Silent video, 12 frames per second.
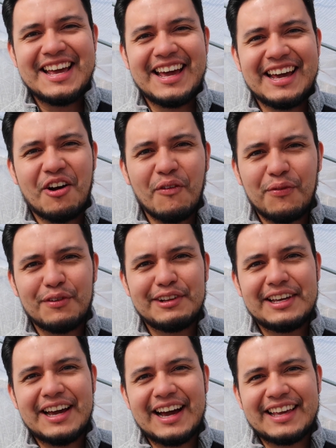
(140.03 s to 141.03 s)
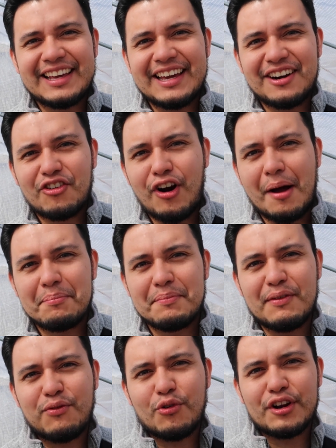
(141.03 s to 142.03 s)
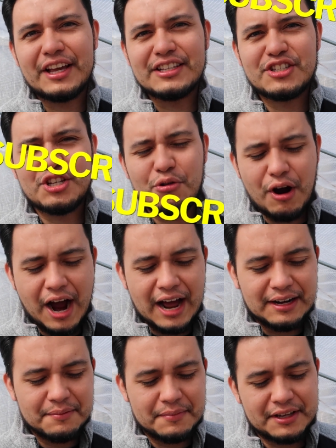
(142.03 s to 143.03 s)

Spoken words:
and hopefully I can get a crop before it gets too hot